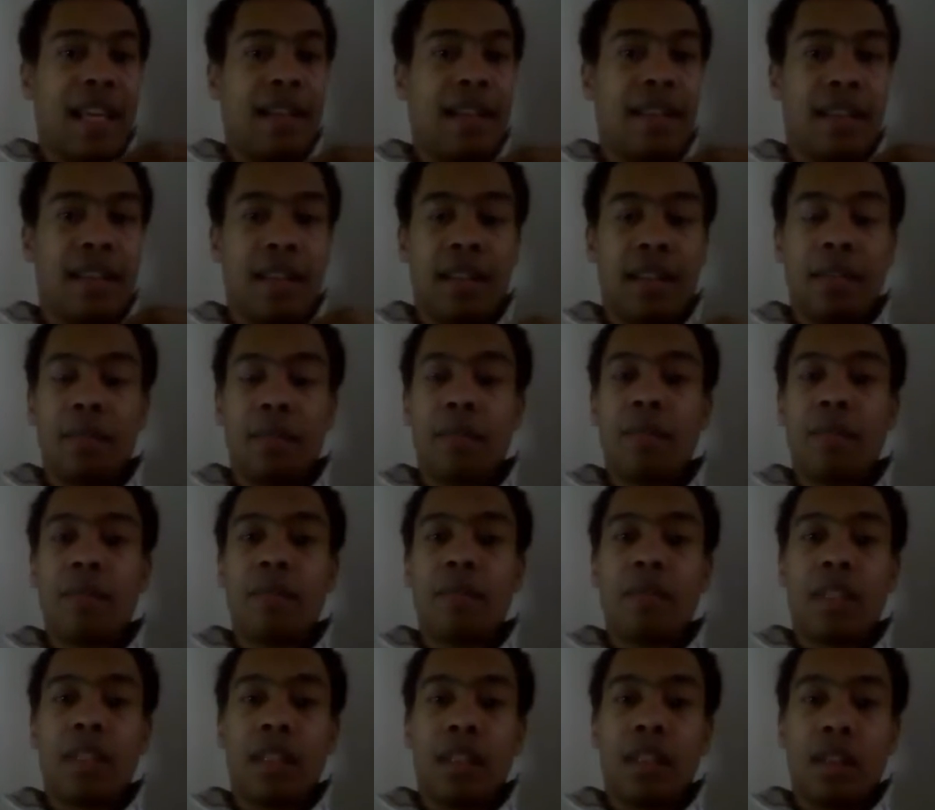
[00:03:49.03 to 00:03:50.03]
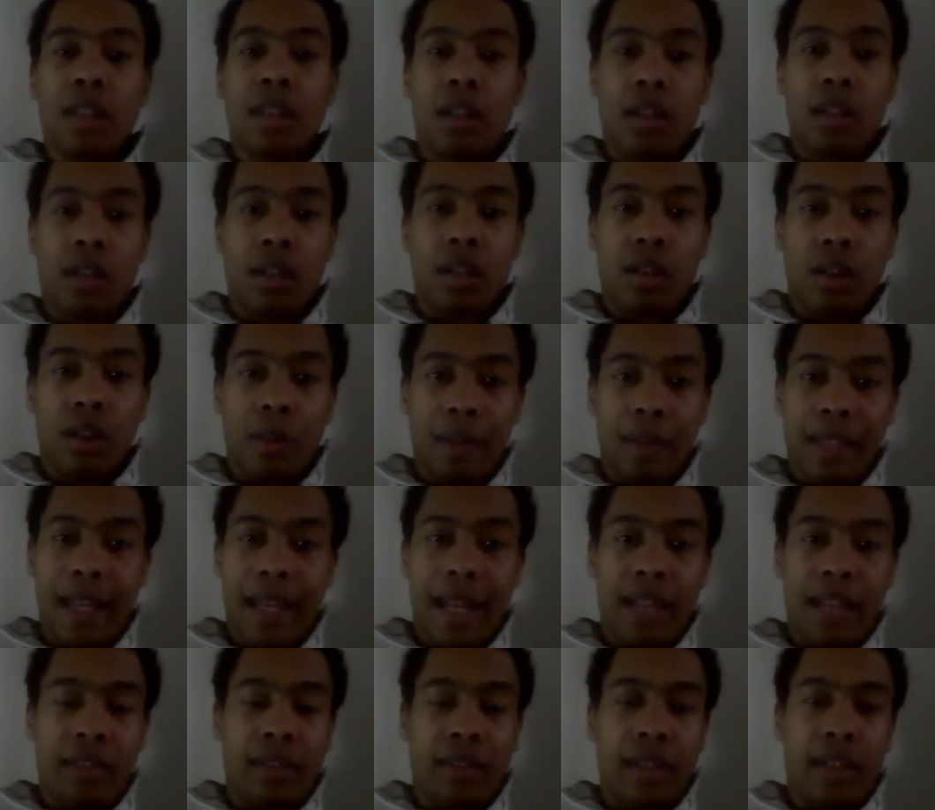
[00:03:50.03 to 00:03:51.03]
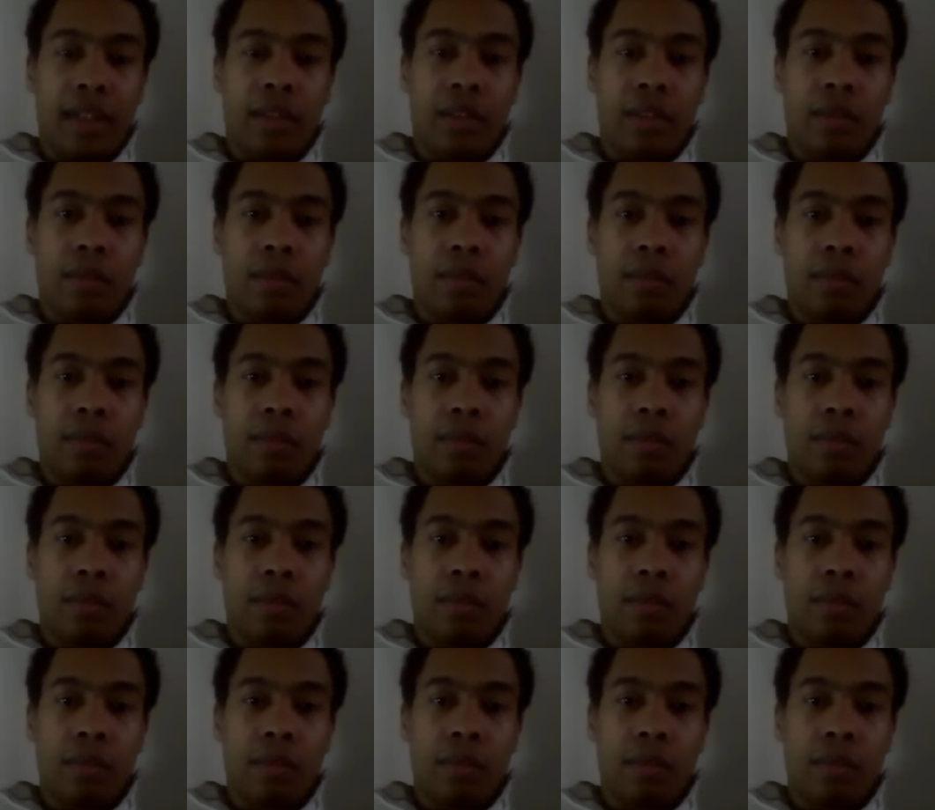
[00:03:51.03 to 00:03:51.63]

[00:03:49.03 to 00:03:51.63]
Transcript: and the Roman Catholics.